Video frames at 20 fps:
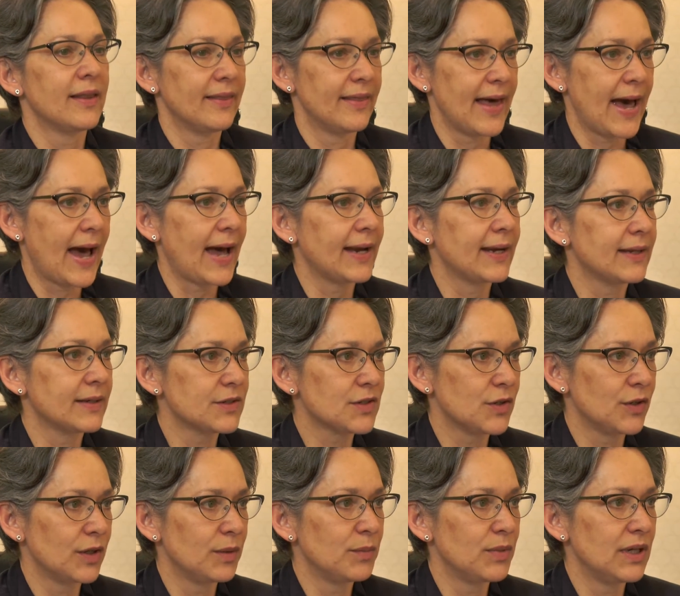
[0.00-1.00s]
That is
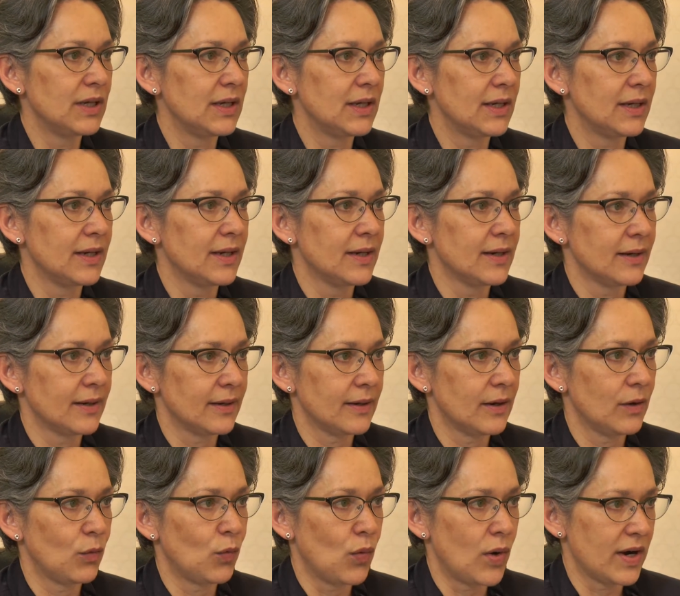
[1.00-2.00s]
going to be
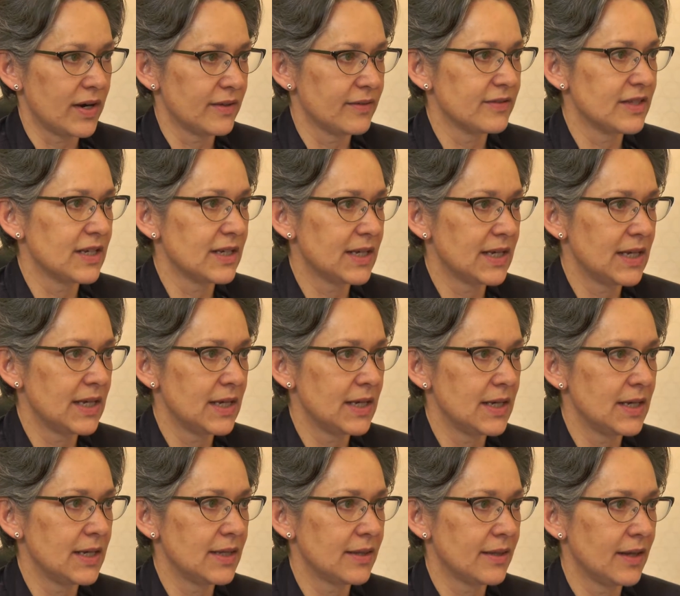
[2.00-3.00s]
one of the
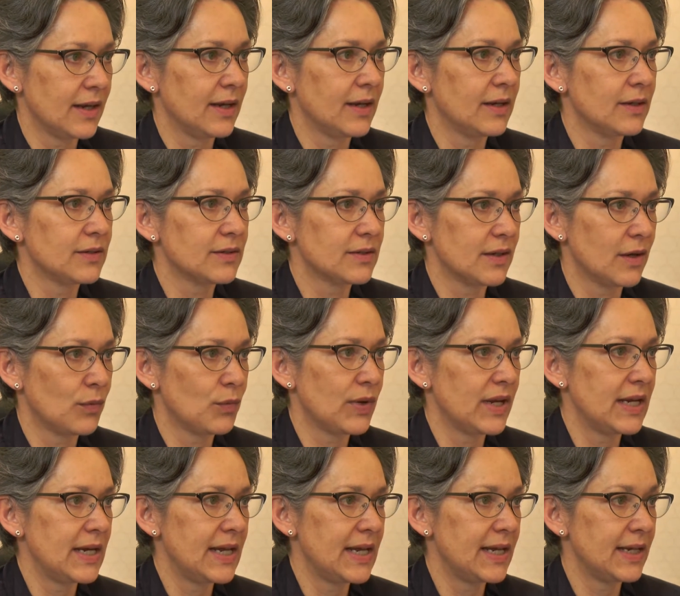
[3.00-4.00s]
key things that
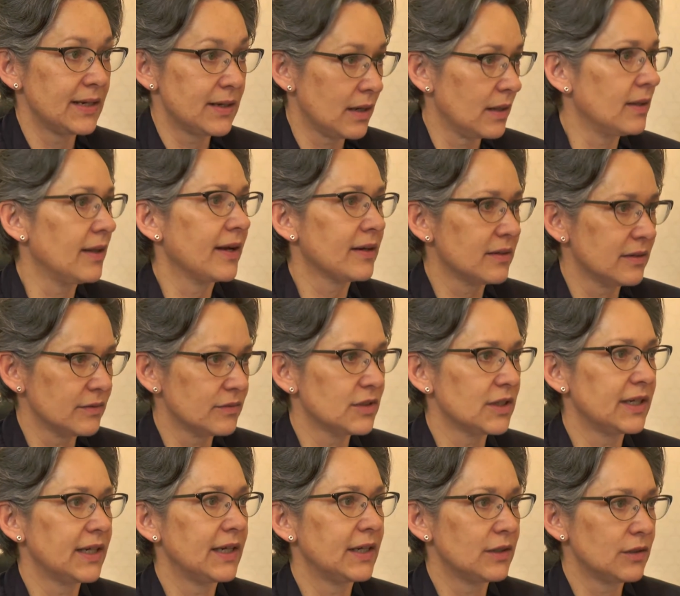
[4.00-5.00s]
we need
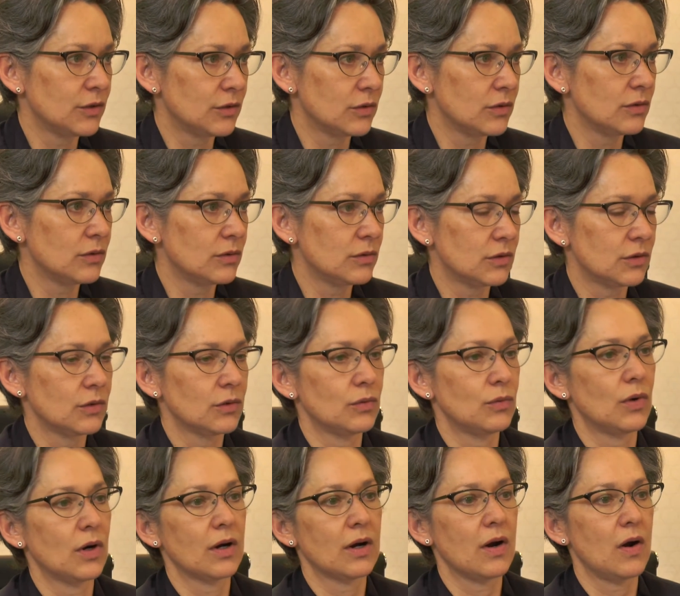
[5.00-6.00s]
collectively to
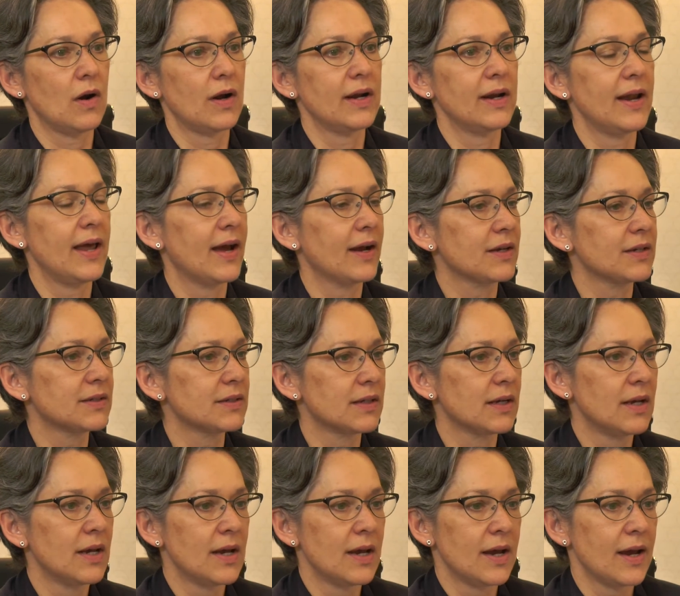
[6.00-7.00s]
work on
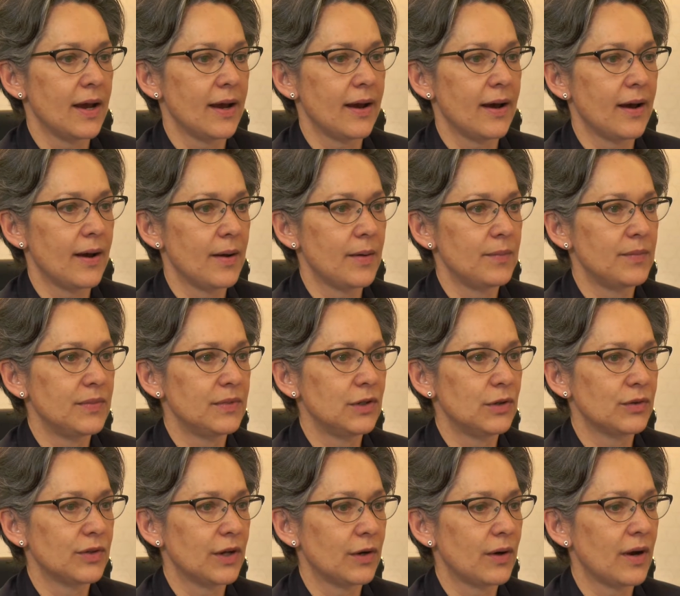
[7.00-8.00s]
next.
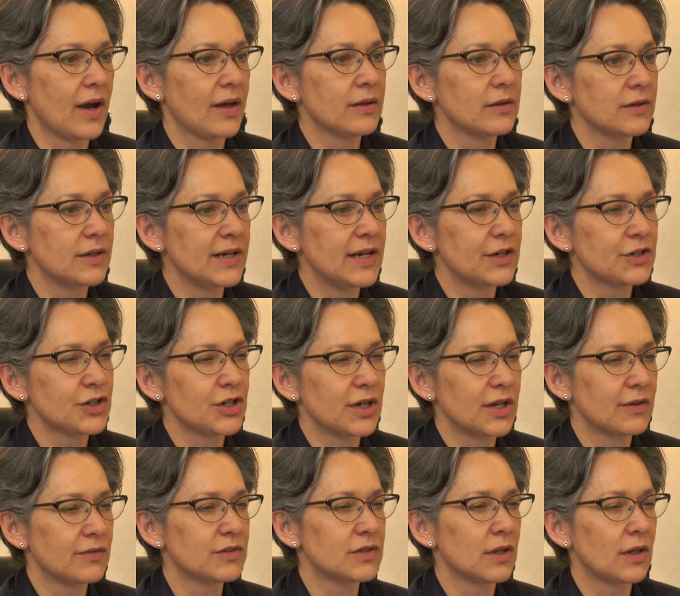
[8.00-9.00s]
There are other
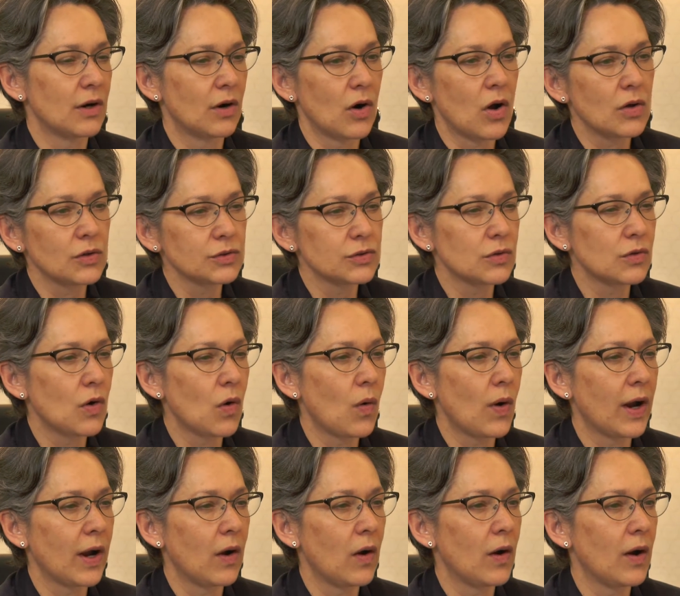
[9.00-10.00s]
initiatives that are also
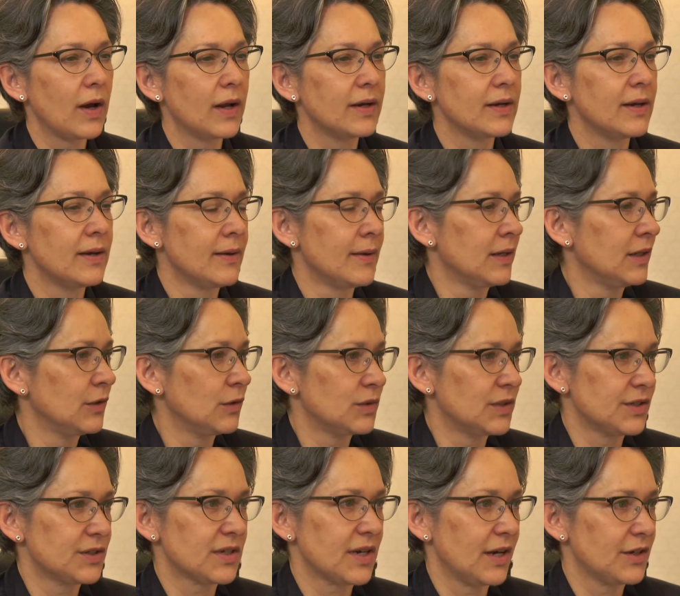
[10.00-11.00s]
going on,
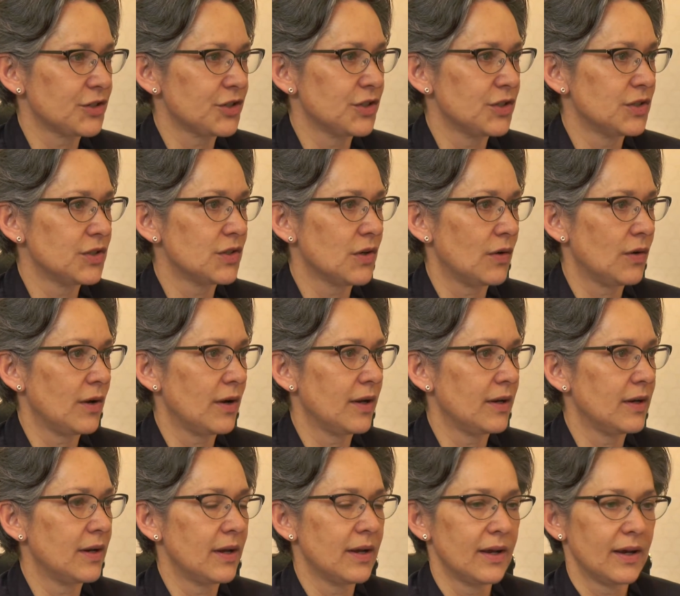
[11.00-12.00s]
discussions
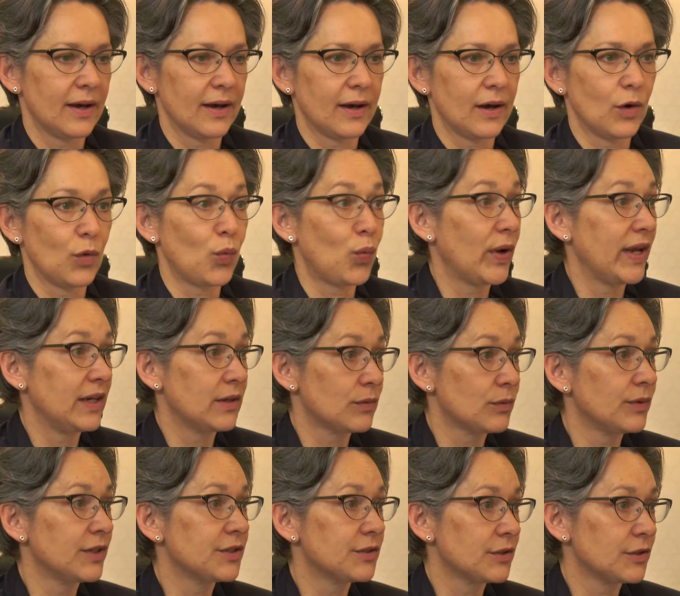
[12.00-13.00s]
on
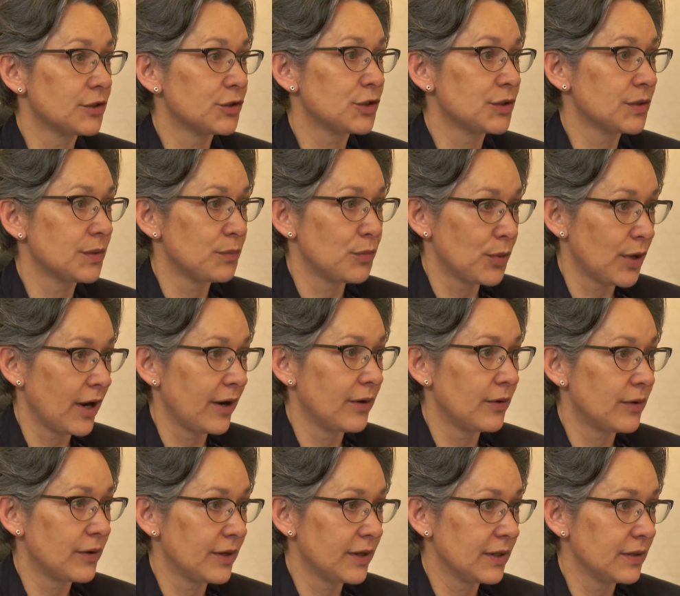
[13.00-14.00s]
wheat research
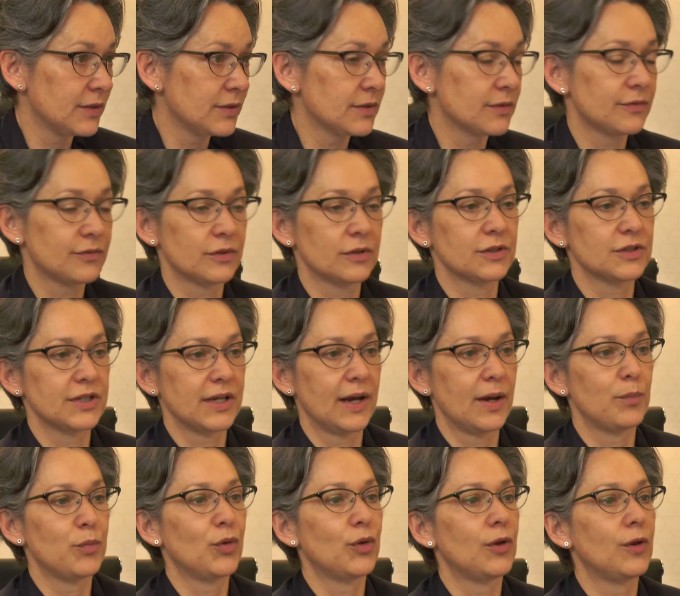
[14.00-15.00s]
priorities, for
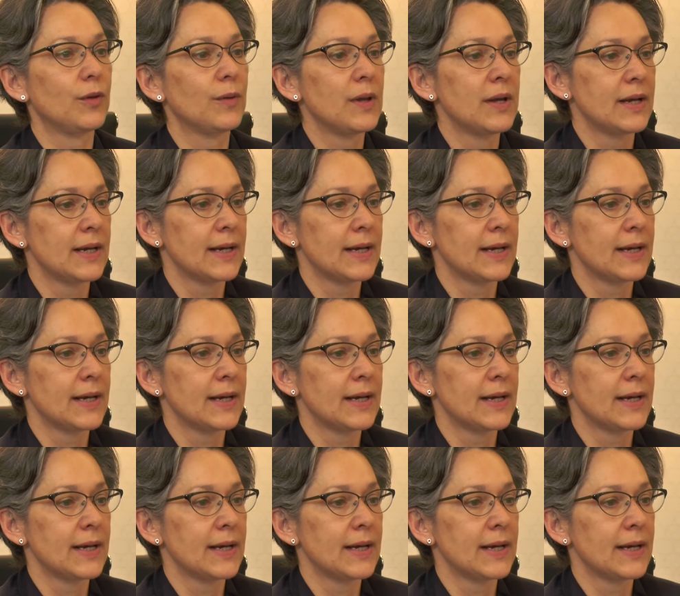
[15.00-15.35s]
example,